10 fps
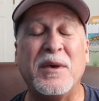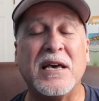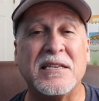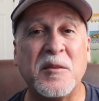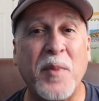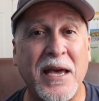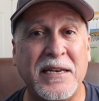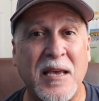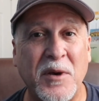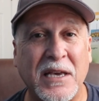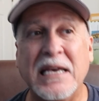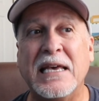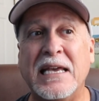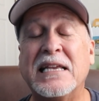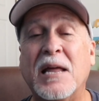because of the pandemic,
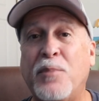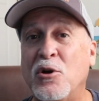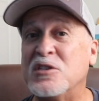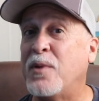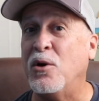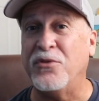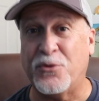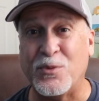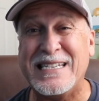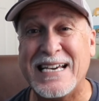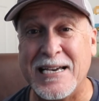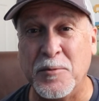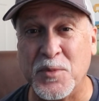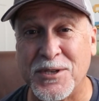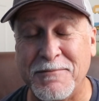it got postponed 3
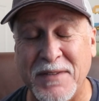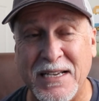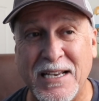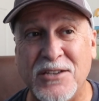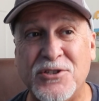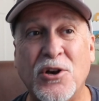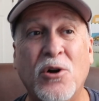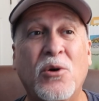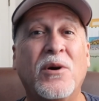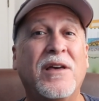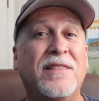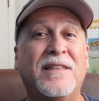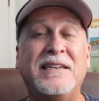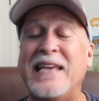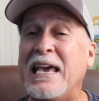times. So
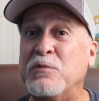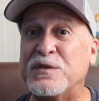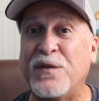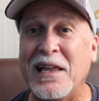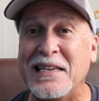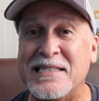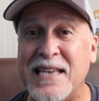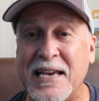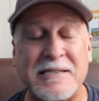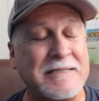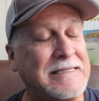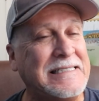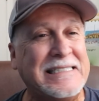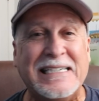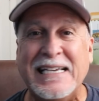the date was finally set,
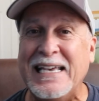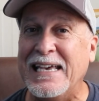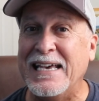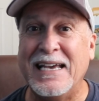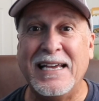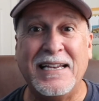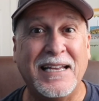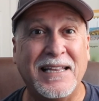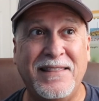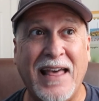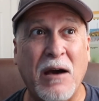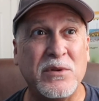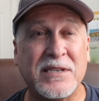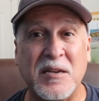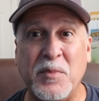and that
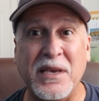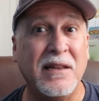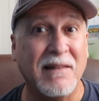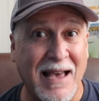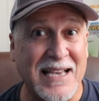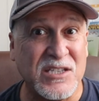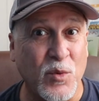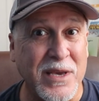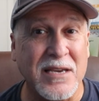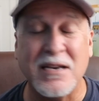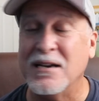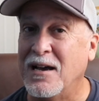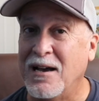was going to be last week.